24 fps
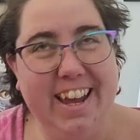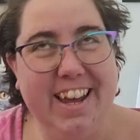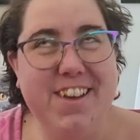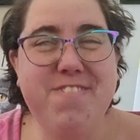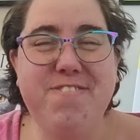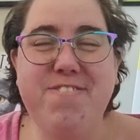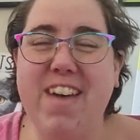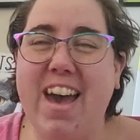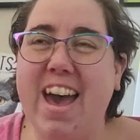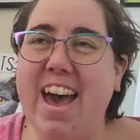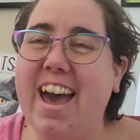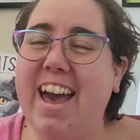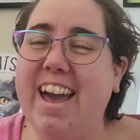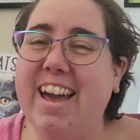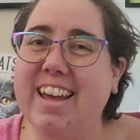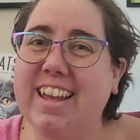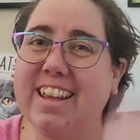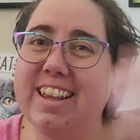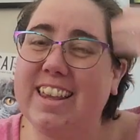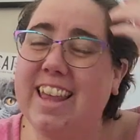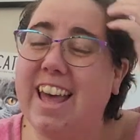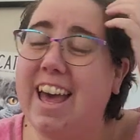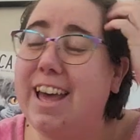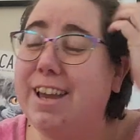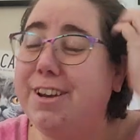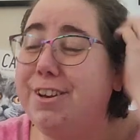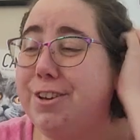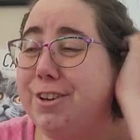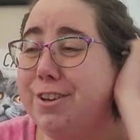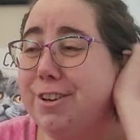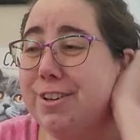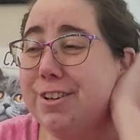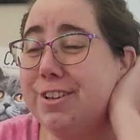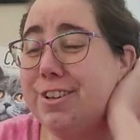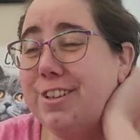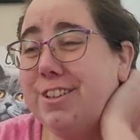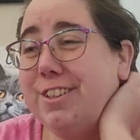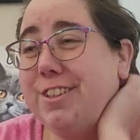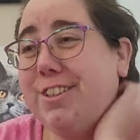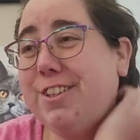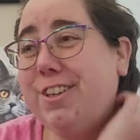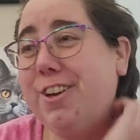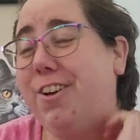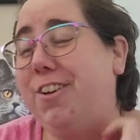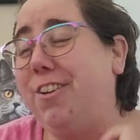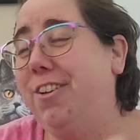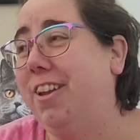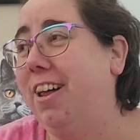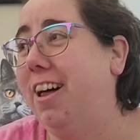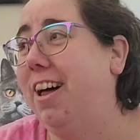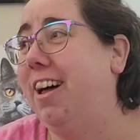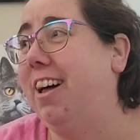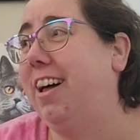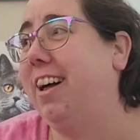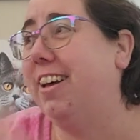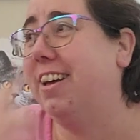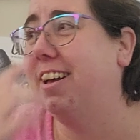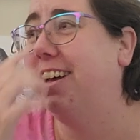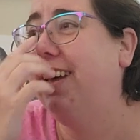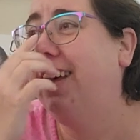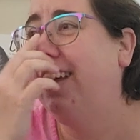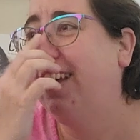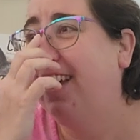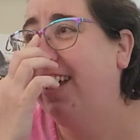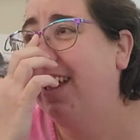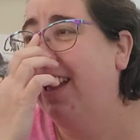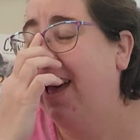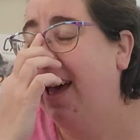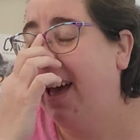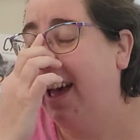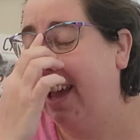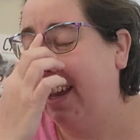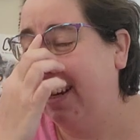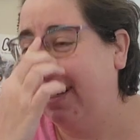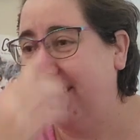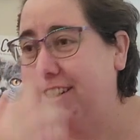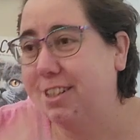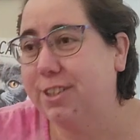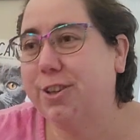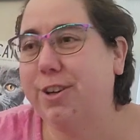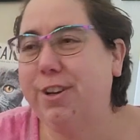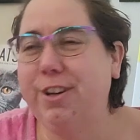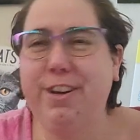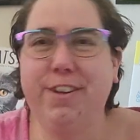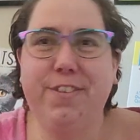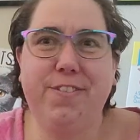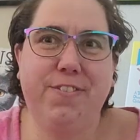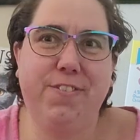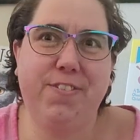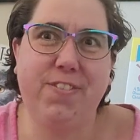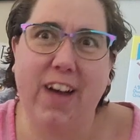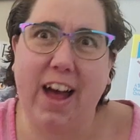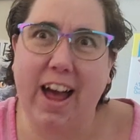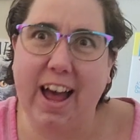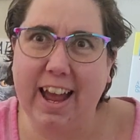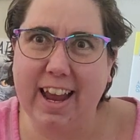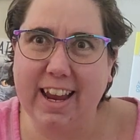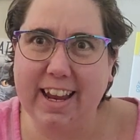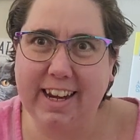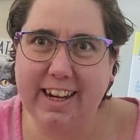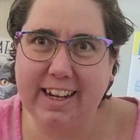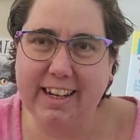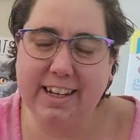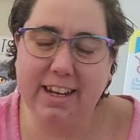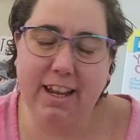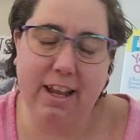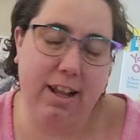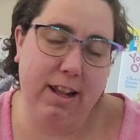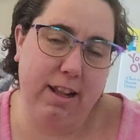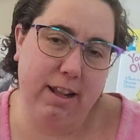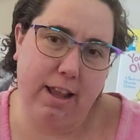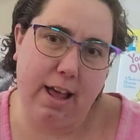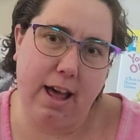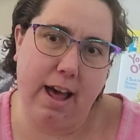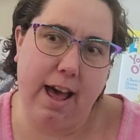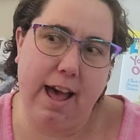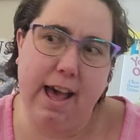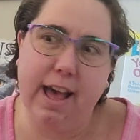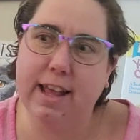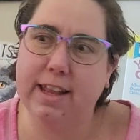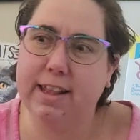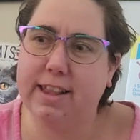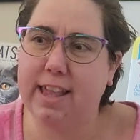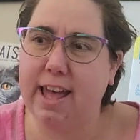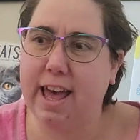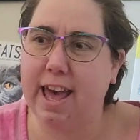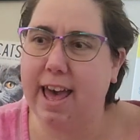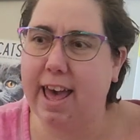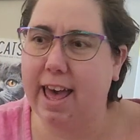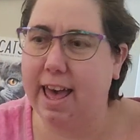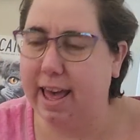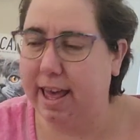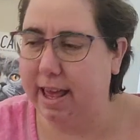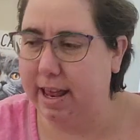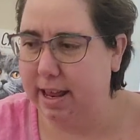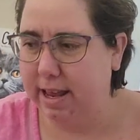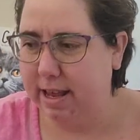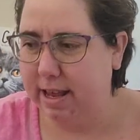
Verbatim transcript: I'm back. That took so long. I just couldn't find a lot that